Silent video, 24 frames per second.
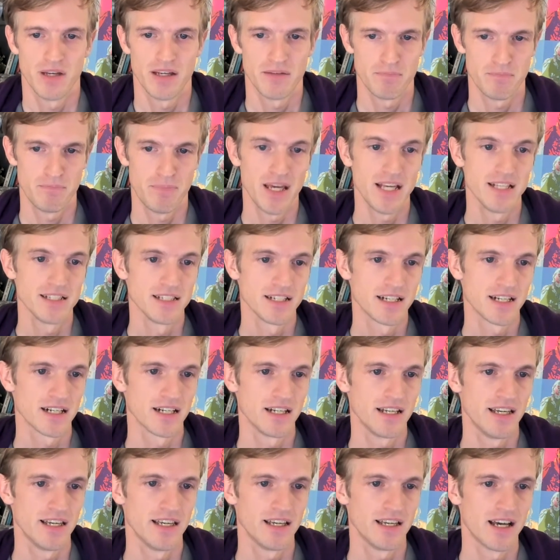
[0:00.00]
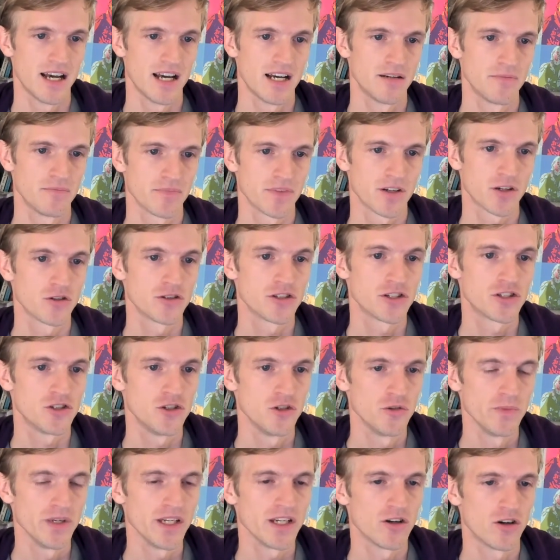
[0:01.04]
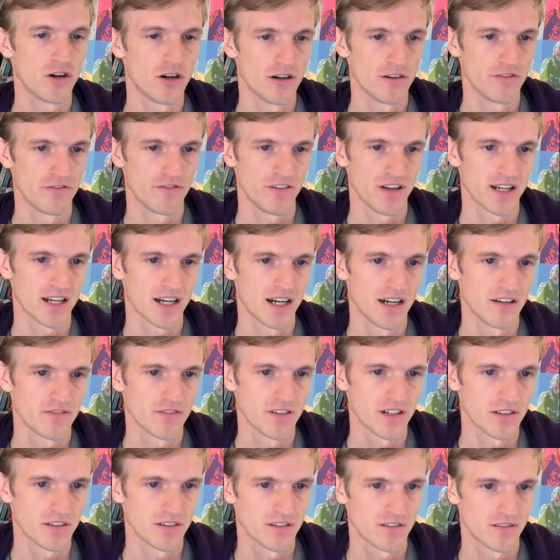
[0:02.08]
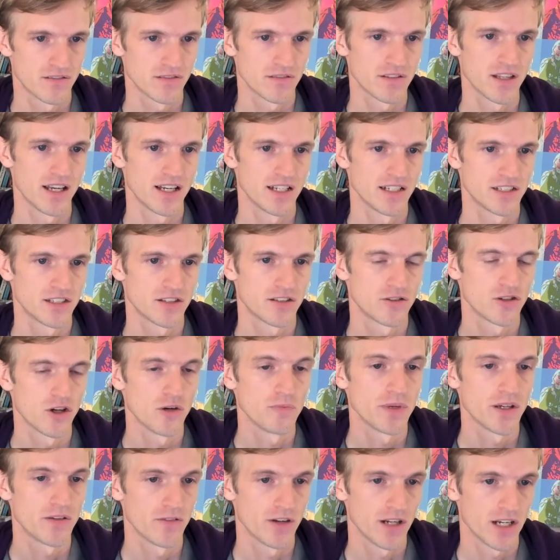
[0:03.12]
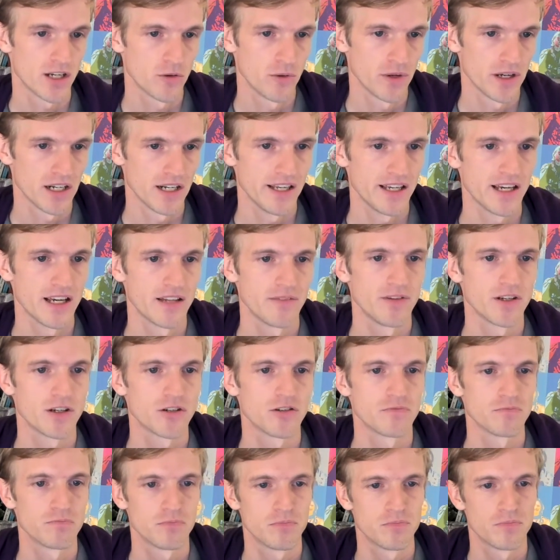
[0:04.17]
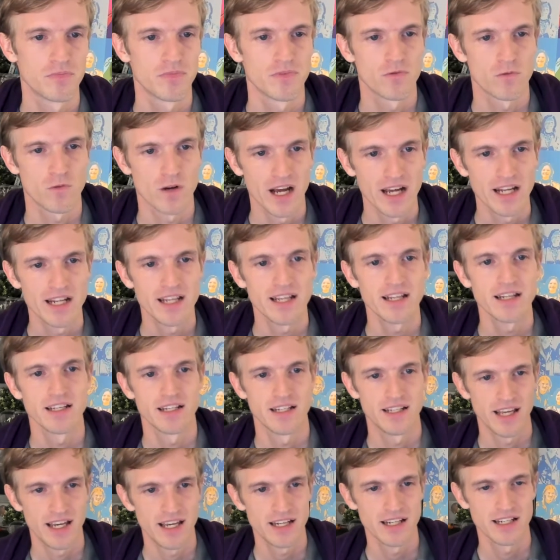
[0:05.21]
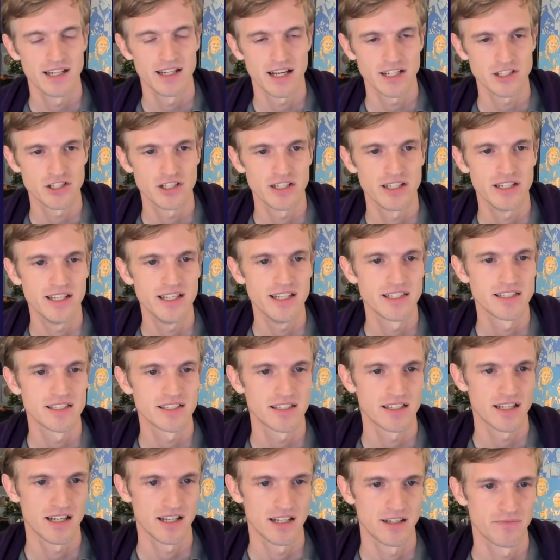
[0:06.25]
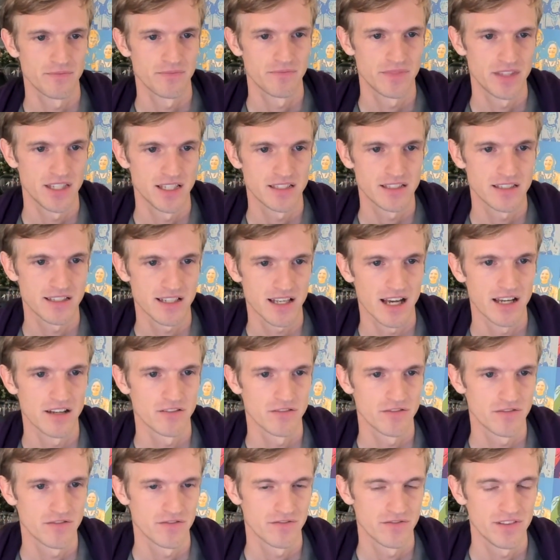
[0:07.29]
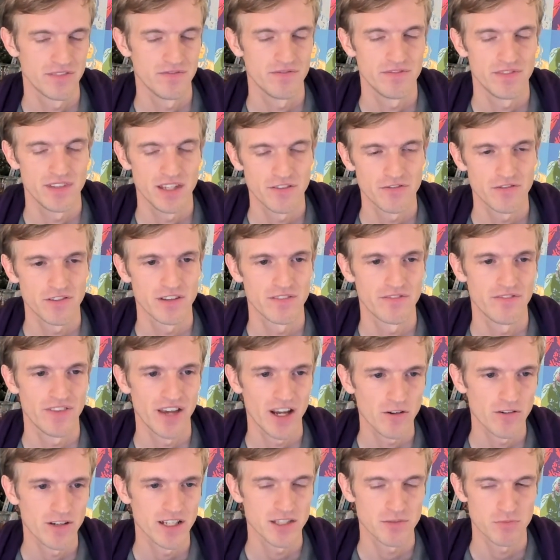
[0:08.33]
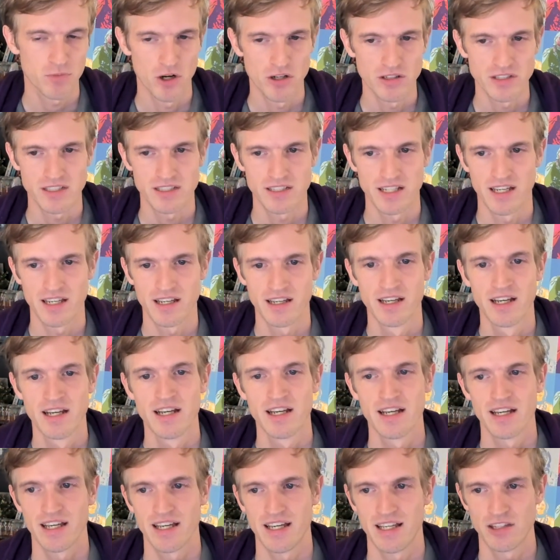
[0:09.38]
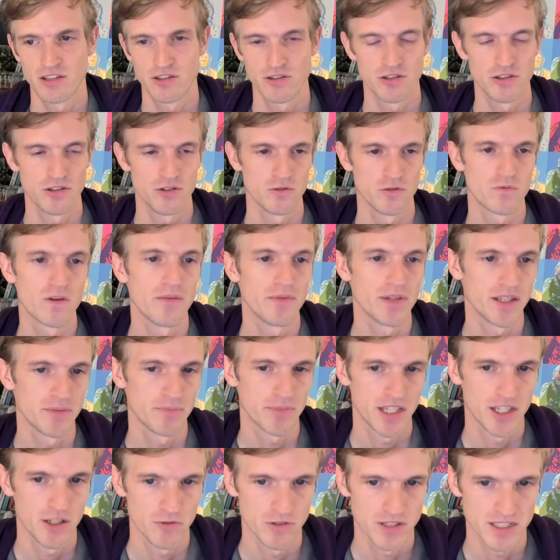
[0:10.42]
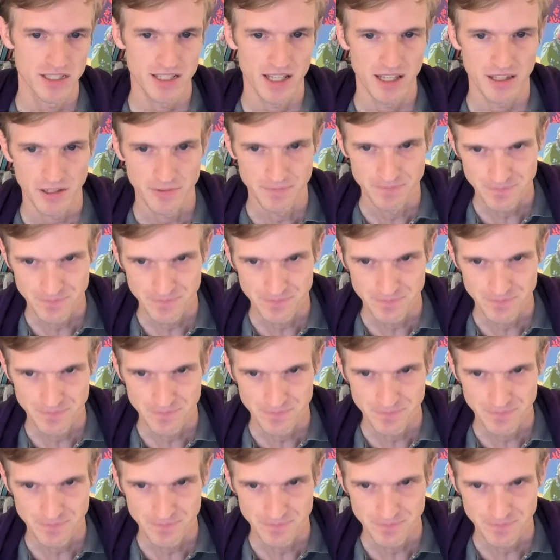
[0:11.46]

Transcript: basically um, consuming off a Kafka as topic very quickly and we writing the data that actually needs um, this kind of different variance processing into RabbitMQ instead.